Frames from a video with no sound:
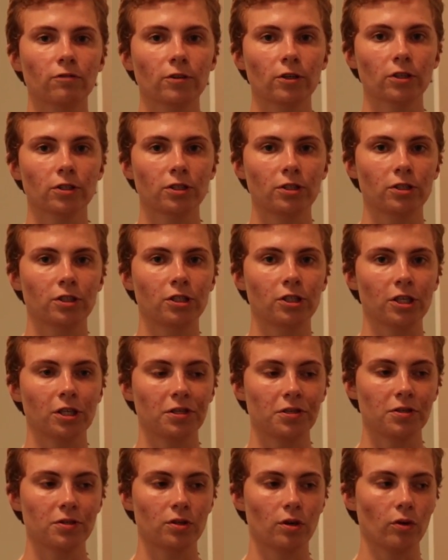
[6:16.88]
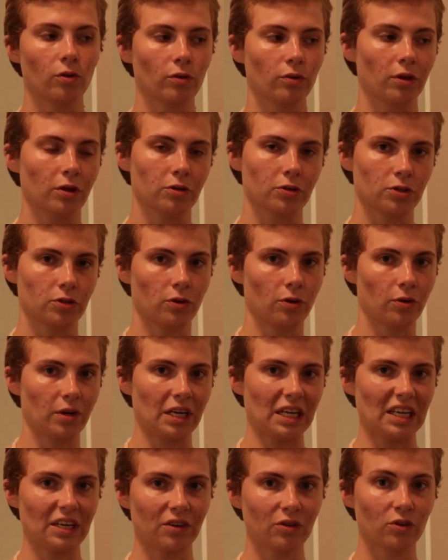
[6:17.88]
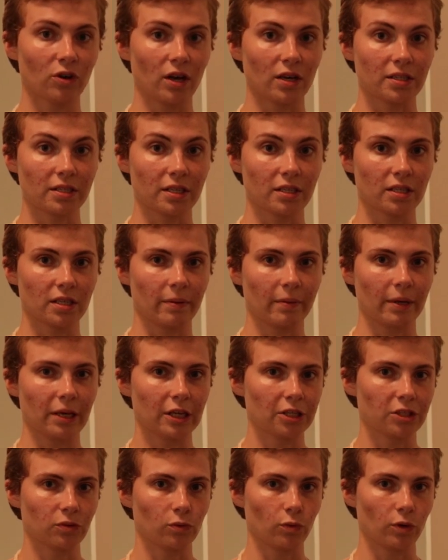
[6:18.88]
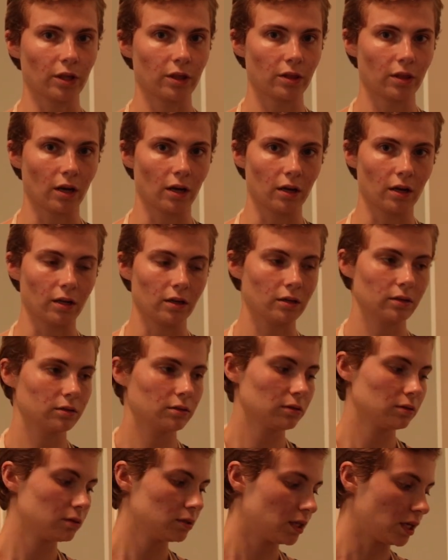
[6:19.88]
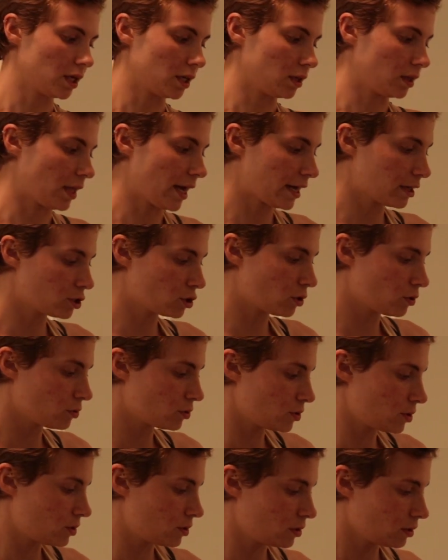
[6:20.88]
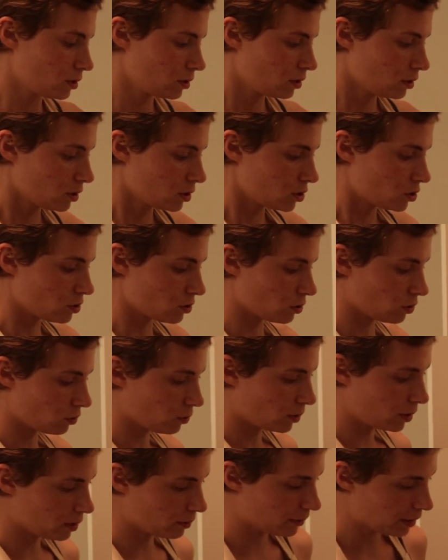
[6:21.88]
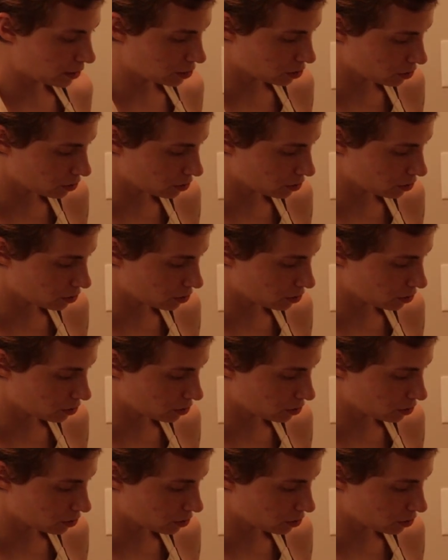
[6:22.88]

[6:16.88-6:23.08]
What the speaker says: first, just so there's no any cross-contamination with any lactose. So you'll want to make